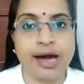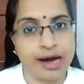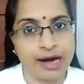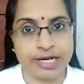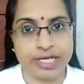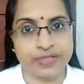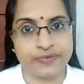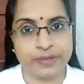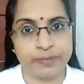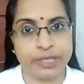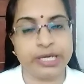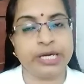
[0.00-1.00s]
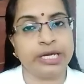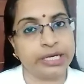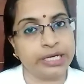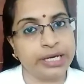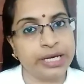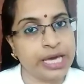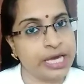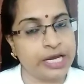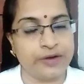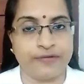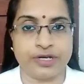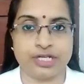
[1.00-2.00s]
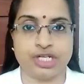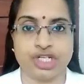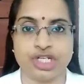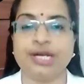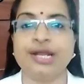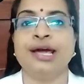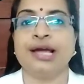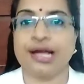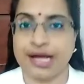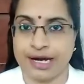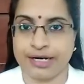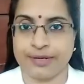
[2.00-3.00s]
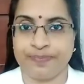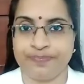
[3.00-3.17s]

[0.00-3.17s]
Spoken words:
RSVP in an invitation card.